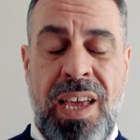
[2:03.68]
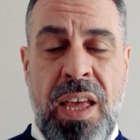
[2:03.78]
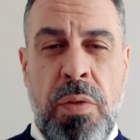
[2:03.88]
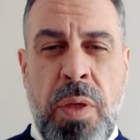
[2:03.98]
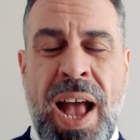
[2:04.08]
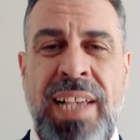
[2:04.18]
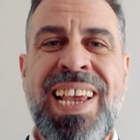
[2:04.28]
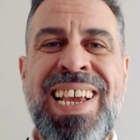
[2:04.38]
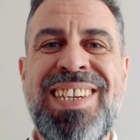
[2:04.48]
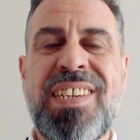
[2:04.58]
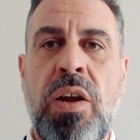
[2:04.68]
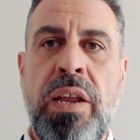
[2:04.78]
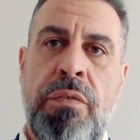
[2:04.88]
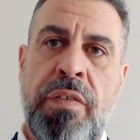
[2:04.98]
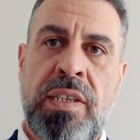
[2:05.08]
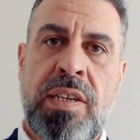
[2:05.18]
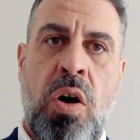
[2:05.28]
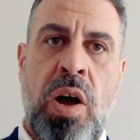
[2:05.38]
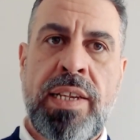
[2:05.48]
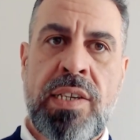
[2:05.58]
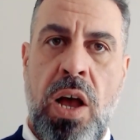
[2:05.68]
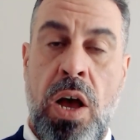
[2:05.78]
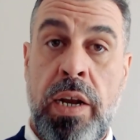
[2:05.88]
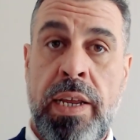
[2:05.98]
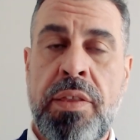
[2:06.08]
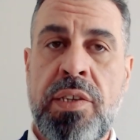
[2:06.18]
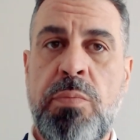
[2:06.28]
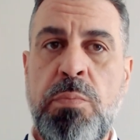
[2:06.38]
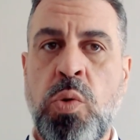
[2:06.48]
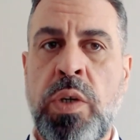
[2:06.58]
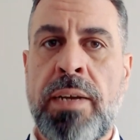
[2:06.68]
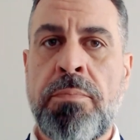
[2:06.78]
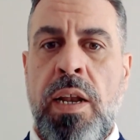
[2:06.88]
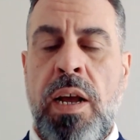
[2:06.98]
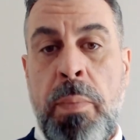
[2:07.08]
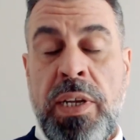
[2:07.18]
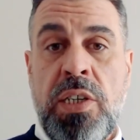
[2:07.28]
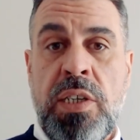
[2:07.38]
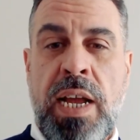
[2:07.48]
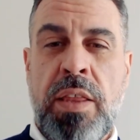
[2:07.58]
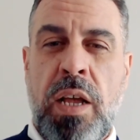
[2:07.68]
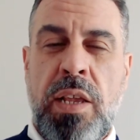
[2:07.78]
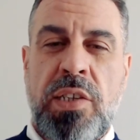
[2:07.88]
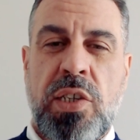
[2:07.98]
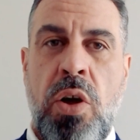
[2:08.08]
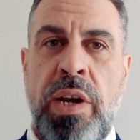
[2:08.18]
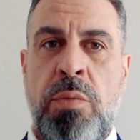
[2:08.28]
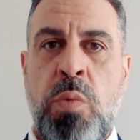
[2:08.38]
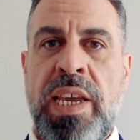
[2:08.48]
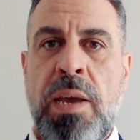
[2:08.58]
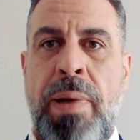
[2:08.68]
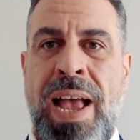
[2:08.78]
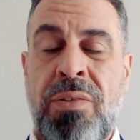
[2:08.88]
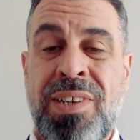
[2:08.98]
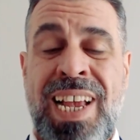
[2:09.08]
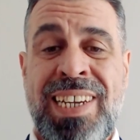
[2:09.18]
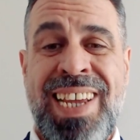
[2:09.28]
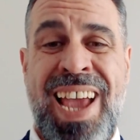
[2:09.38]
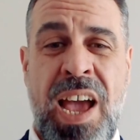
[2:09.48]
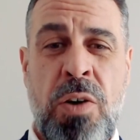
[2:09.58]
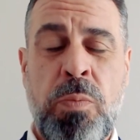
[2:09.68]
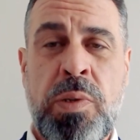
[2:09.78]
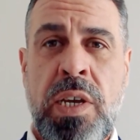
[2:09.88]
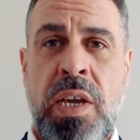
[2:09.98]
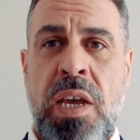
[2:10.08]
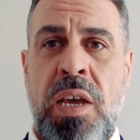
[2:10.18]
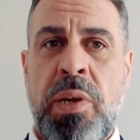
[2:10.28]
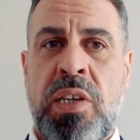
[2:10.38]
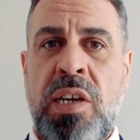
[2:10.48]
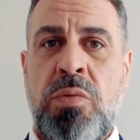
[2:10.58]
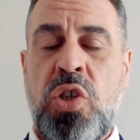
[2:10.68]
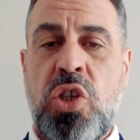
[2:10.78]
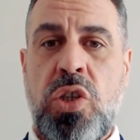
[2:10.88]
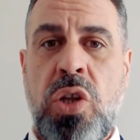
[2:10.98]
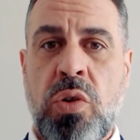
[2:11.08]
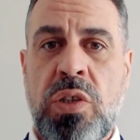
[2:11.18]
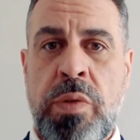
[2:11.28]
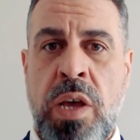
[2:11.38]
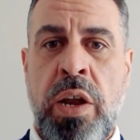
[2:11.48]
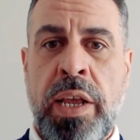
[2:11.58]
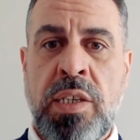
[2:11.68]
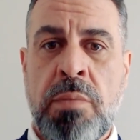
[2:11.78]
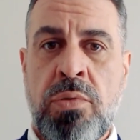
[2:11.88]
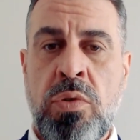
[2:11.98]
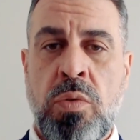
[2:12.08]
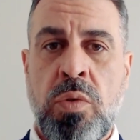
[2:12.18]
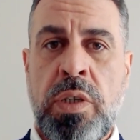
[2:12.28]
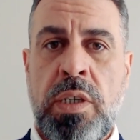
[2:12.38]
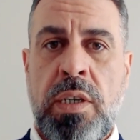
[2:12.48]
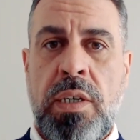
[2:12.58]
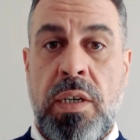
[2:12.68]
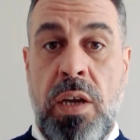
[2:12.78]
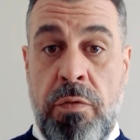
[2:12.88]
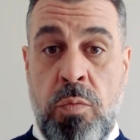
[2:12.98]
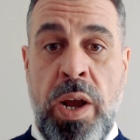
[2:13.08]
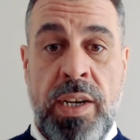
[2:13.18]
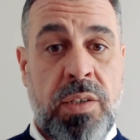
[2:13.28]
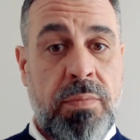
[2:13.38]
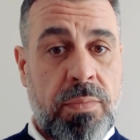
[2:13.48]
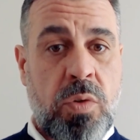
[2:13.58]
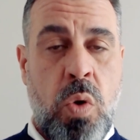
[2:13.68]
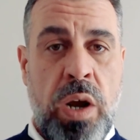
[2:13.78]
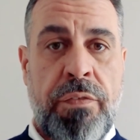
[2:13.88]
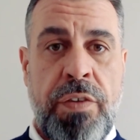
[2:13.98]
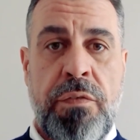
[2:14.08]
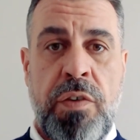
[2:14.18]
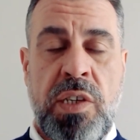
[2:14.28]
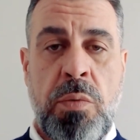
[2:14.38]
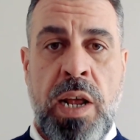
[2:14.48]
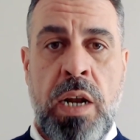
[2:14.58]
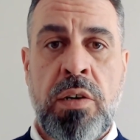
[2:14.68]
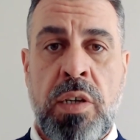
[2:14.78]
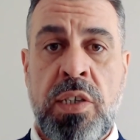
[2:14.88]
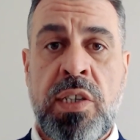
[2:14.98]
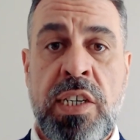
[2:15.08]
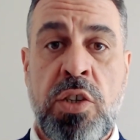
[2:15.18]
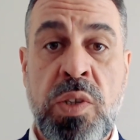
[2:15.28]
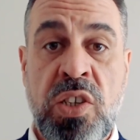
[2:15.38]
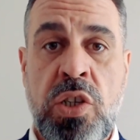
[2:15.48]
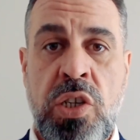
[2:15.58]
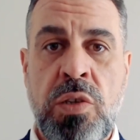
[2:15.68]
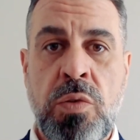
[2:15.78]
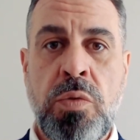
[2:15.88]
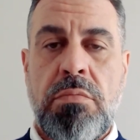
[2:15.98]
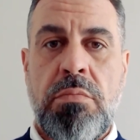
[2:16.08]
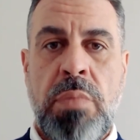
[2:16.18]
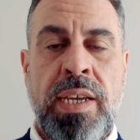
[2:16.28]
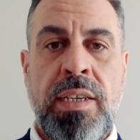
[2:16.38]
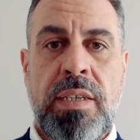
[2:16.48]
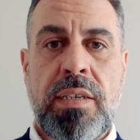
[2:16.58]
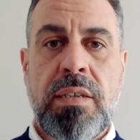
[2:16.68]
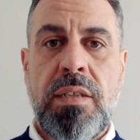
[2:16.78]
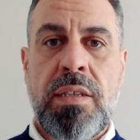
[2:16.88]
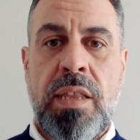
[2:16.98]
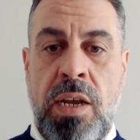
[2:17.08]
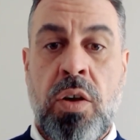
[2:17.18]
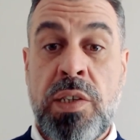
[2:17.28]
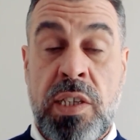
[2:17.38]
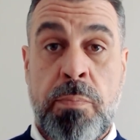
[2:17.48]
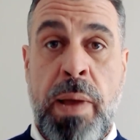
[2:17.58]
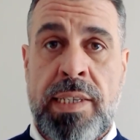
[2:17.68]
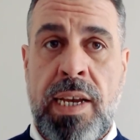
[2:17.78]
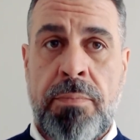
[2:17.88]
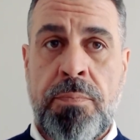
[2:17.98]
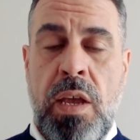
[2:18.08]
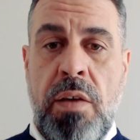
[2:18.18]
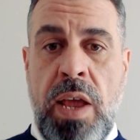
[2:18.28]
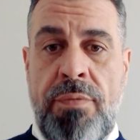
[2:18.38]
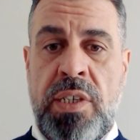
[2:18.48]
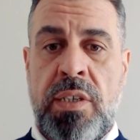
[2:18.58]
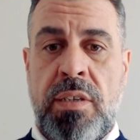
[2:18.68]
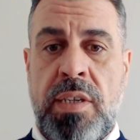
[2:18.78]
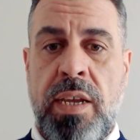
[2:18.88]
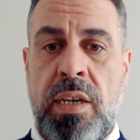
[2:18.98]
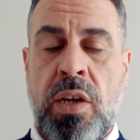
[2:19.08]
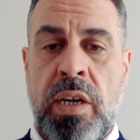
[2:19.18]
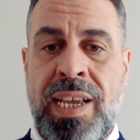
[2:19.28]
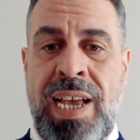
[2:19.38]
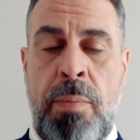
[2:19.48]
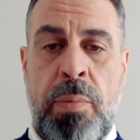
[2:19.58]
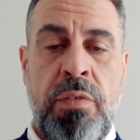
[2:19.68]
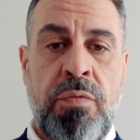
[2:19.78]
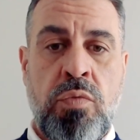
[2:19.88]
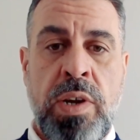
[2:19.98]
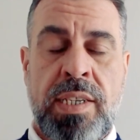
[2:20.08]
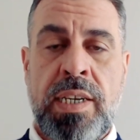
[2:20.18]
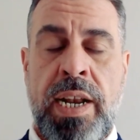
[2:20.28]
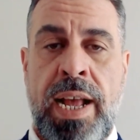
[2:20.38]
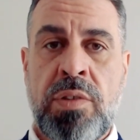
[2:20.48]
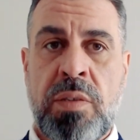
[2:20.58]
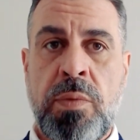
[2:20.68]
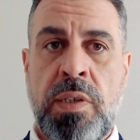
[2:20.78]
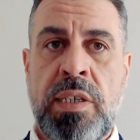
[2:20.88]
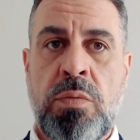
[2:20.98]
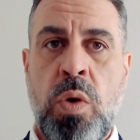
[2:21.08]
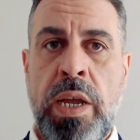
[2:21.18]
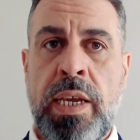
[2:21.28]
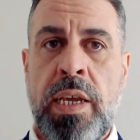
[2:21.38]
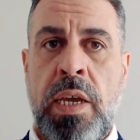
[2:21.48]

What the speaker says: Although it has eased slightly off its highs earlier this morning. Now, I mentioned just now, a slightly weaker pound has actually helped because those stocks with earnings abroad, of which quite a few FTSE 100 constituents do, means that their cost is better. We have to take a look at a couple of recent announcements this week.